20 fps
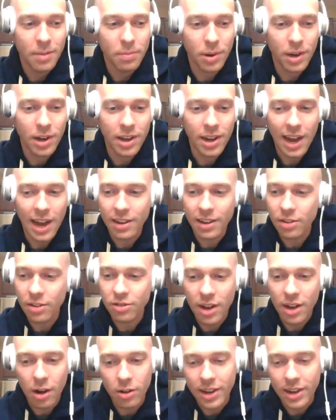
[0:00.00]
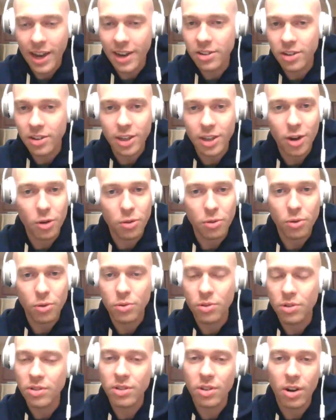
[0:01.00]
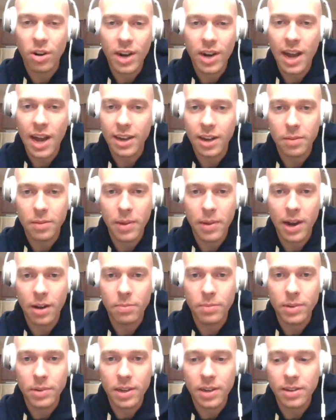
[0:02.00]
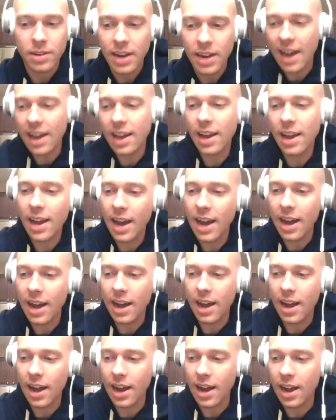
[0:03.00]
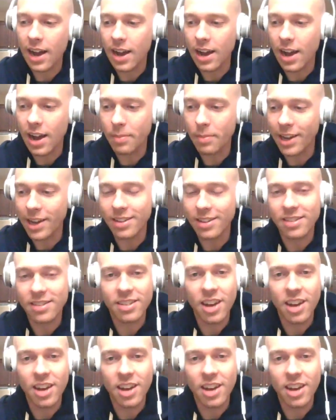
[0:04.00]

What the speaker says: but I'll occasionally go through and just start knocking them out because I'm like a